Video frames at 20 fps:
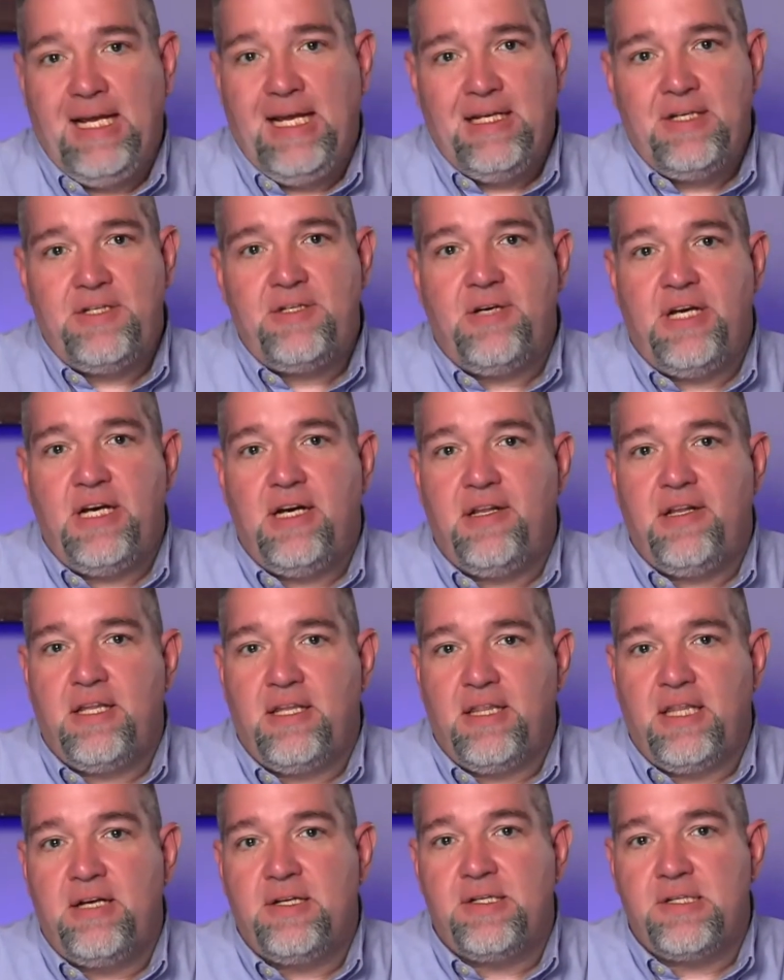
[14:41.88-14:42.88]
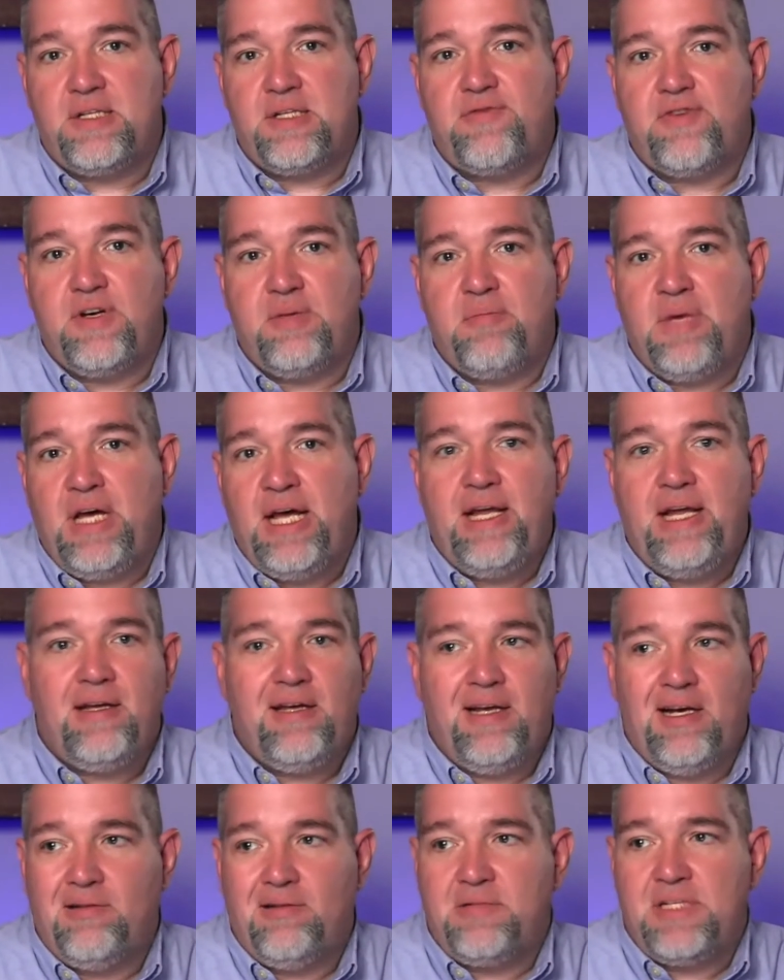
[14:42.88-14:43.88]
did you hear that there's this Mike,
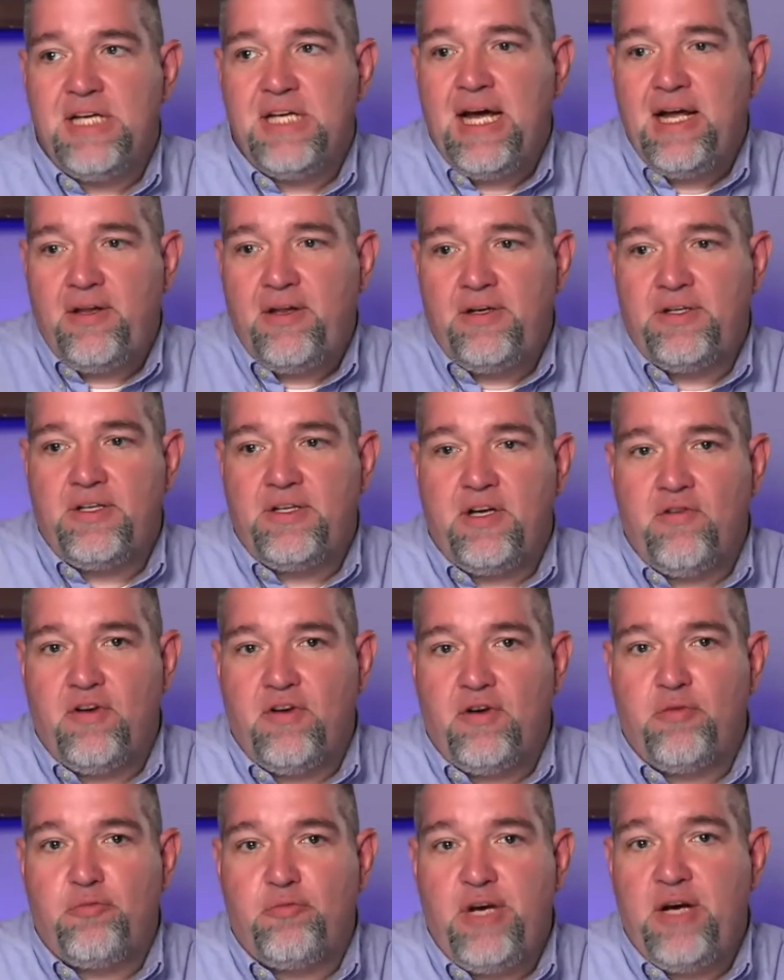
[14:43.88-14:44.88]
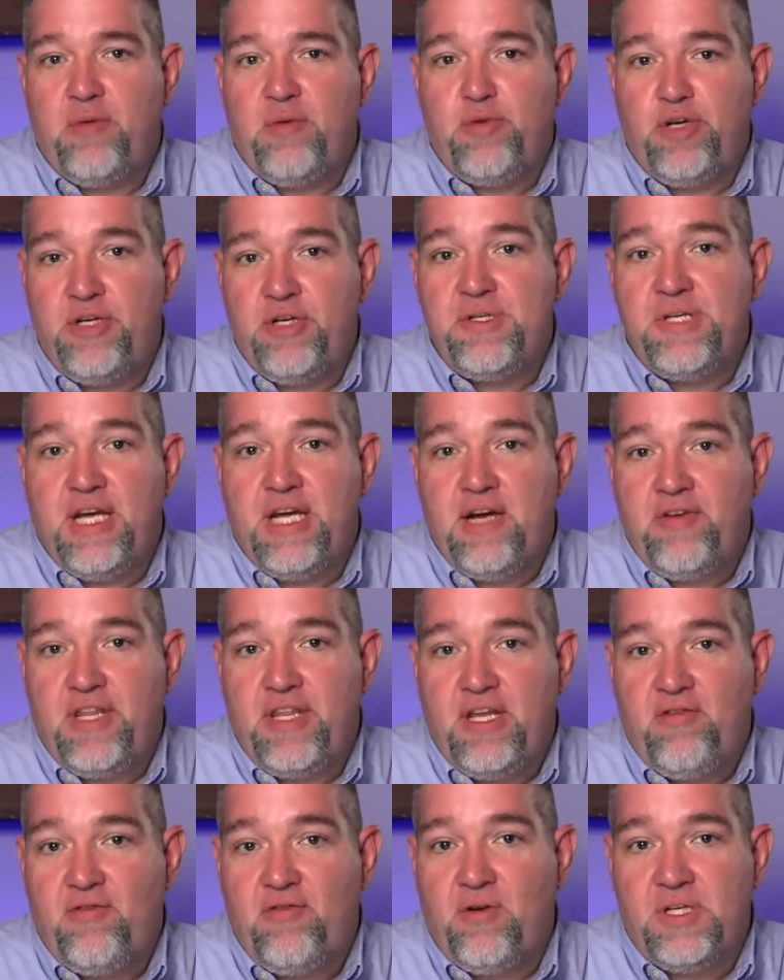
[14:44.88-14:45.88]
Tyler's over here producing
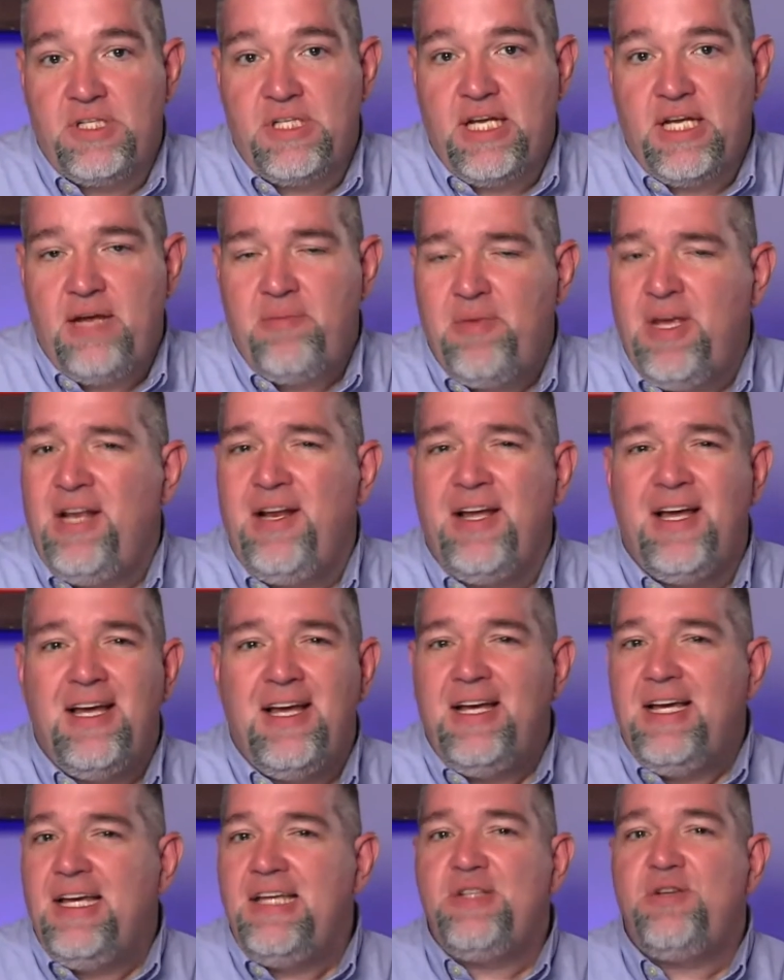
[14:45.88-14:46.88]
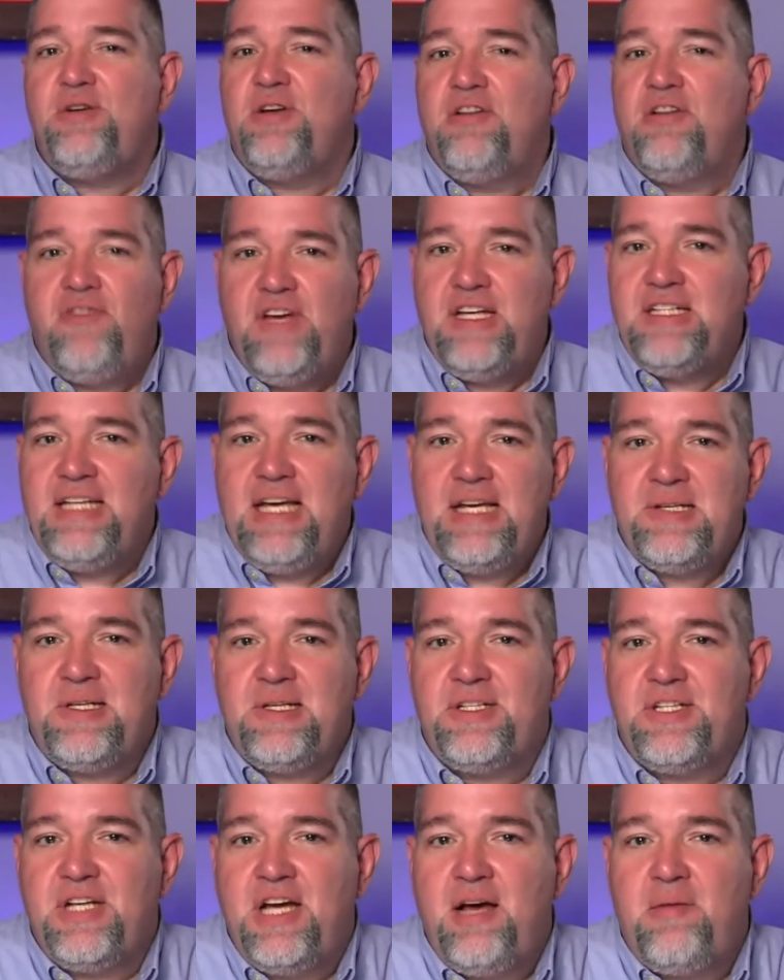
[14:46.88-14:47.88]
everything for us today. Man, he's doing a
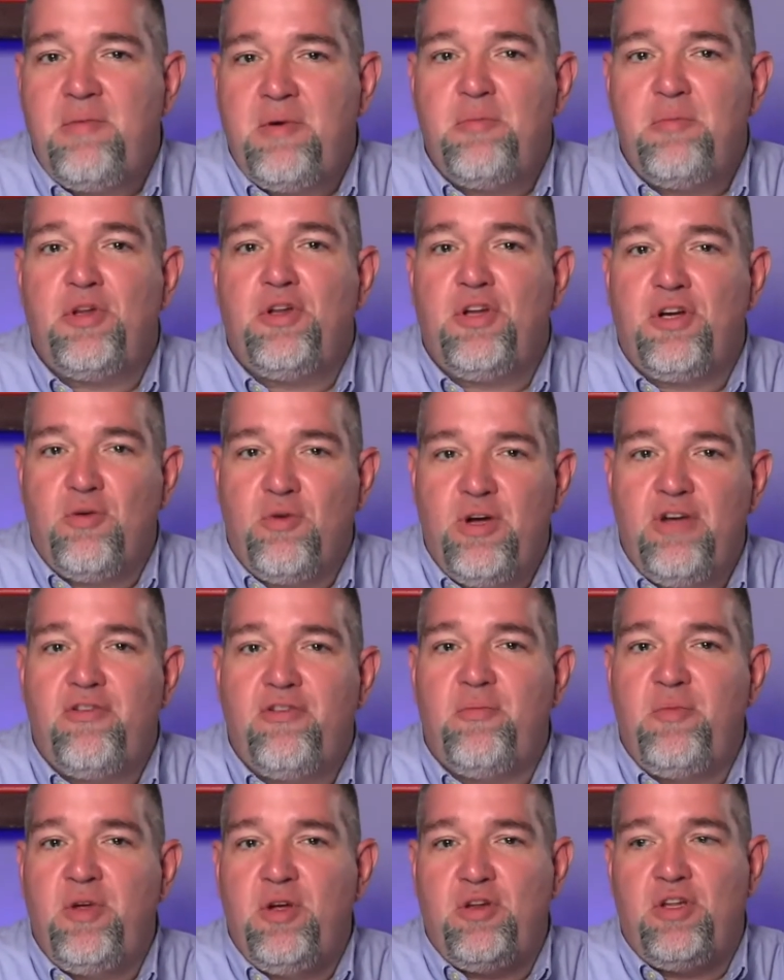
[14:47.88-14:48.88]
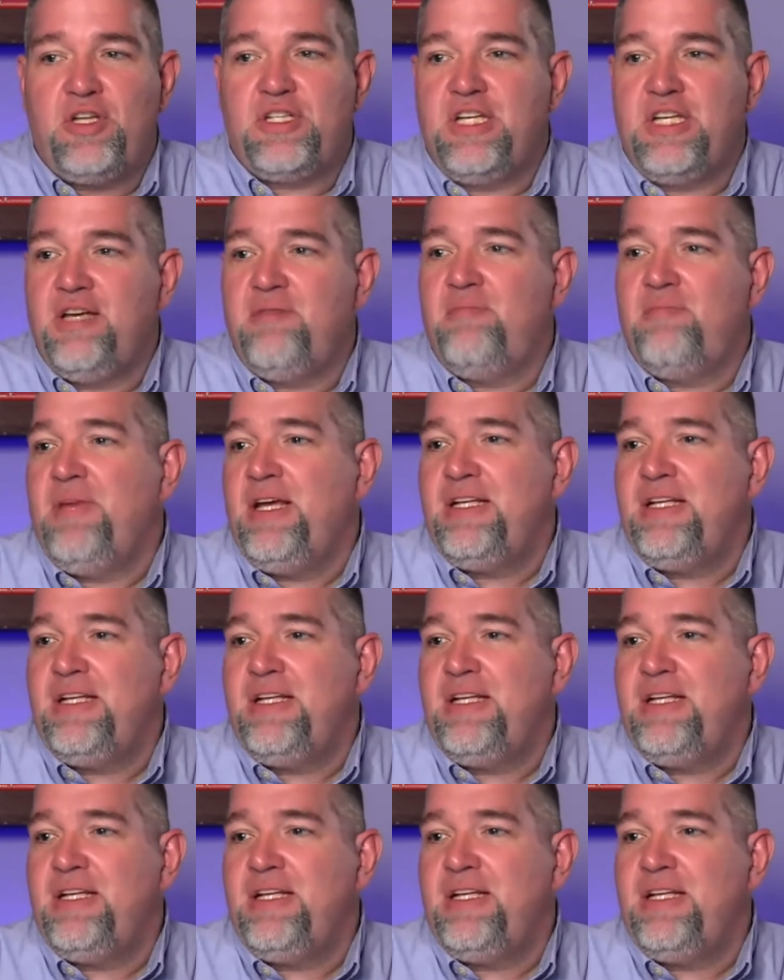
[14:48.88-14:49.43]
fantastic job. I'm going to look away from you and look to him. Man,